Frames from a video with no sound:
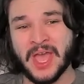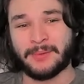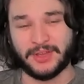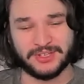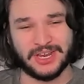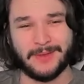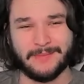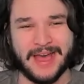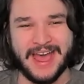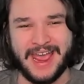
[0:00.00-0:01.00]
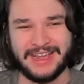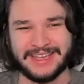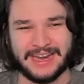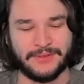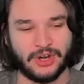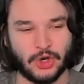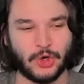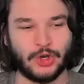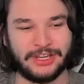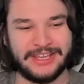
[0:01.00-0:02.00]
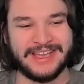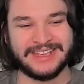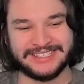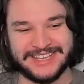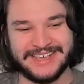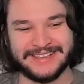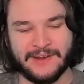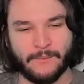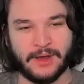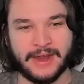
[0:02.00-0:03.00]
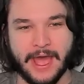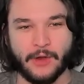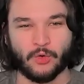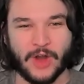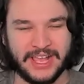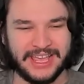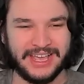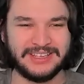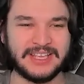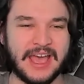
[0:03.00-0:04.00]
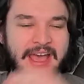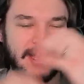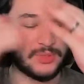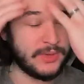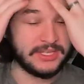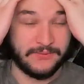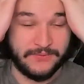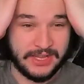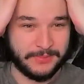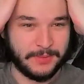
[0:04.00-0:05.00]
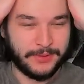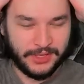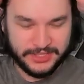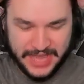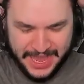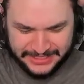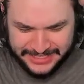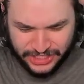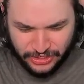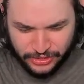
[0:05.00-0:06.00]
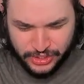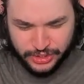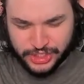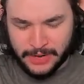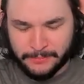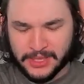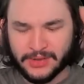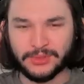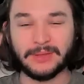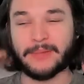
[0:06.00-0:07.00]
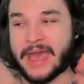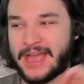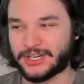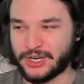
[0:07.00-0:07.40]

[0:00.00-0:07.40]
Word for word: Those are going to be my kind of early season one rankings as we develop the builds, as they start to jump in with the patch